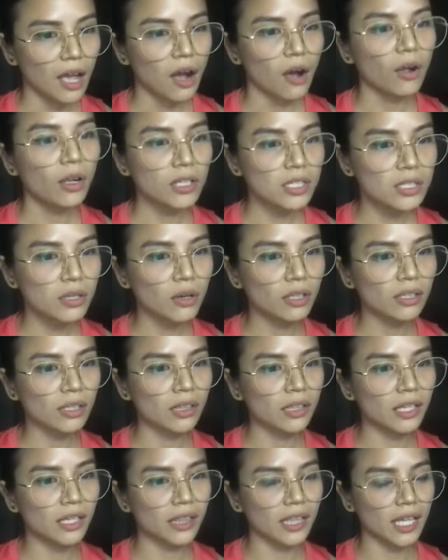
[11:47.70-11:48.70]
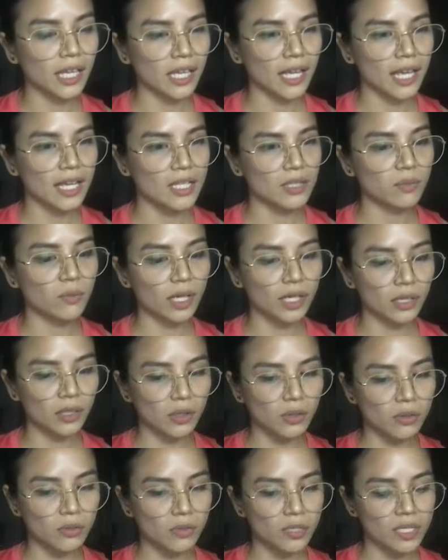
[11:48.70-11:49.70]
Also, another thing is when
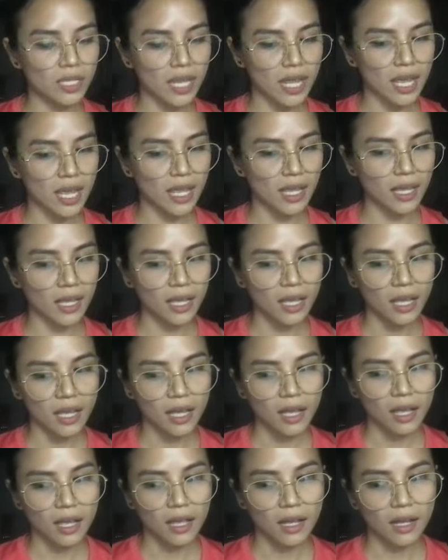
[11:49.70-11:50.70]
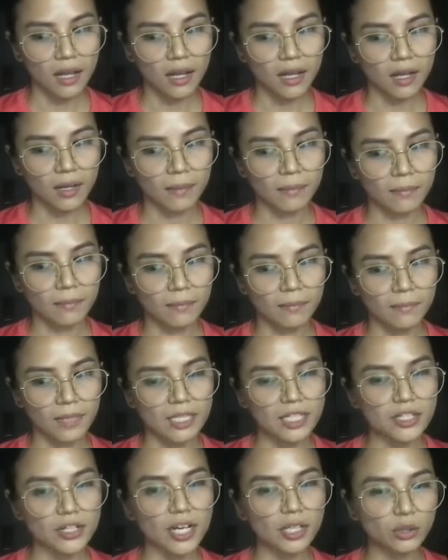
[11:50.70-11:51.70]
you say,
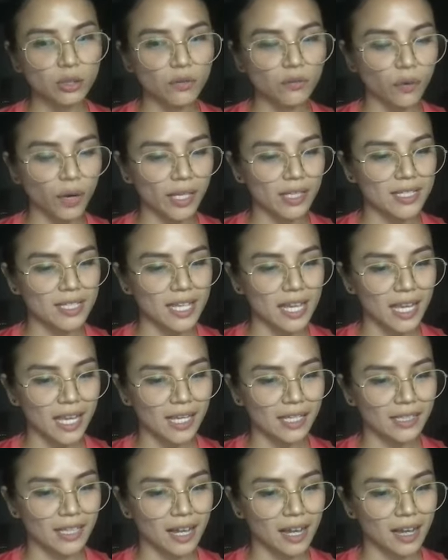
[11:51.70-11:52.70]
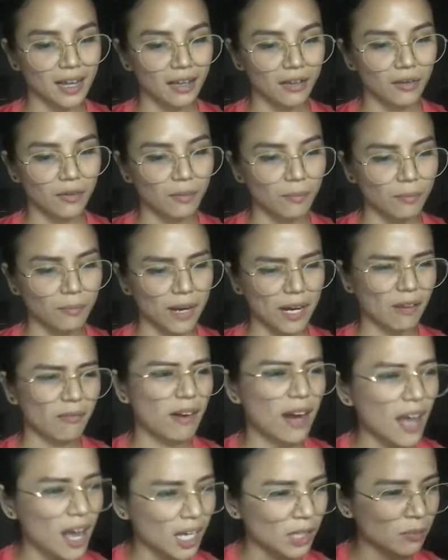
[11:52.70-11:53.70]
let's try to avoid saying na parang
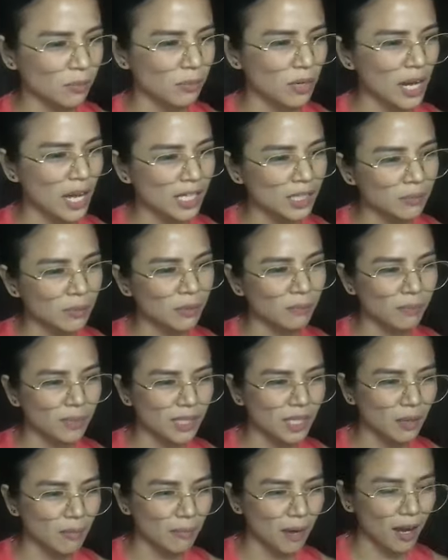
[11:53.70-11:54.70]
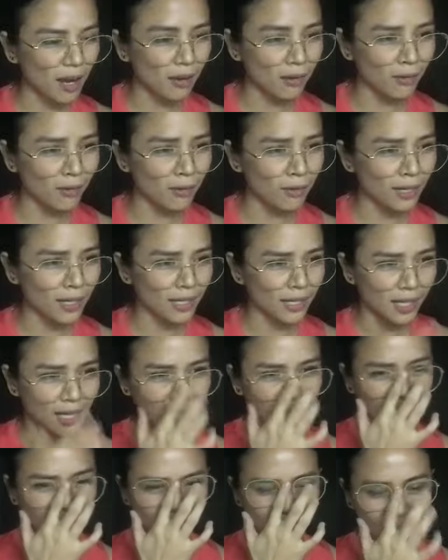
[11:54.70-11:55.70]
wala namang pinagbago, like
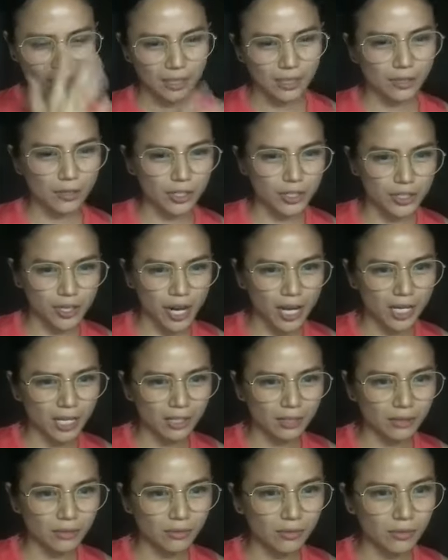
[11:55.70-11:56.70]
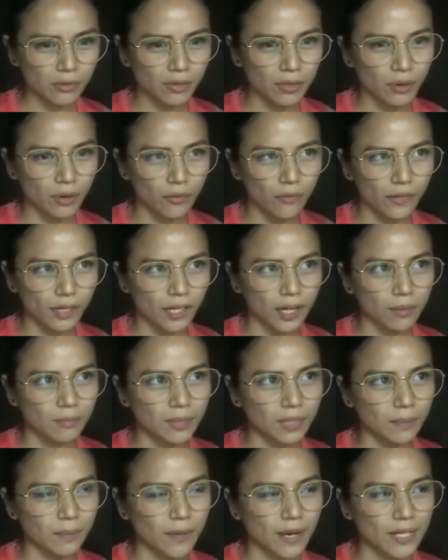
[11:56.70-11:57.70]
you're trying to
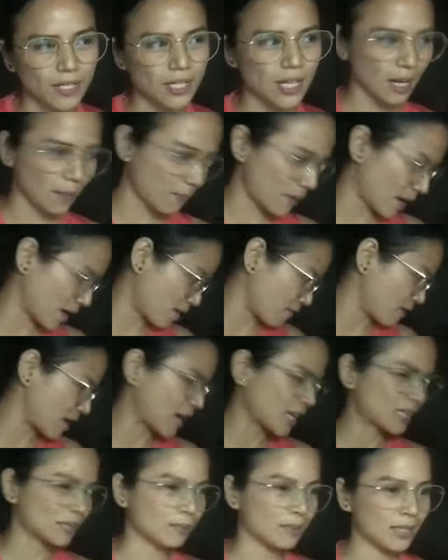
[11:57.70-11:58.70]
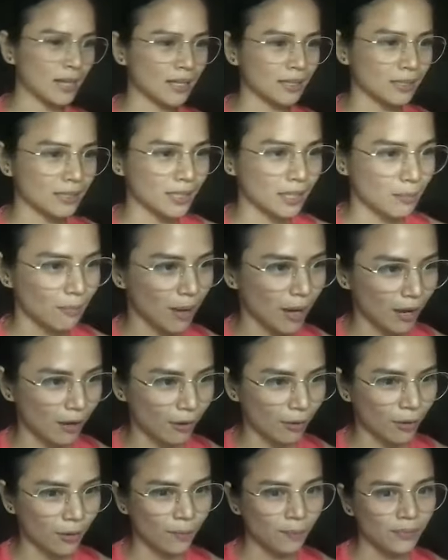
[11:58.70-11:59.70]
overcome depression, eh parang wala naman ata nagbago.